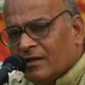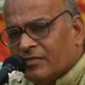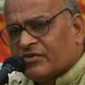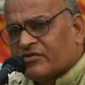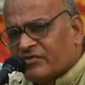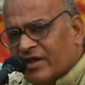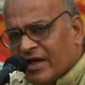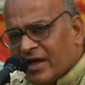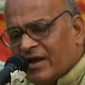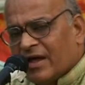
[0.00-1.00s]
This is the
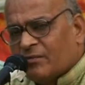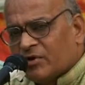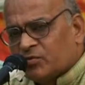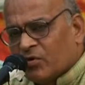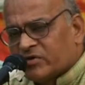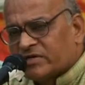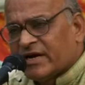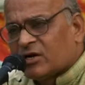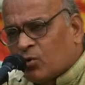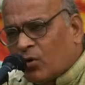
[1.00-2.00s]
area which was
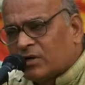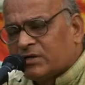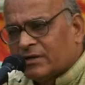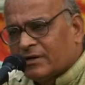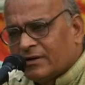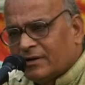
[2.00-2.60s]
headquarter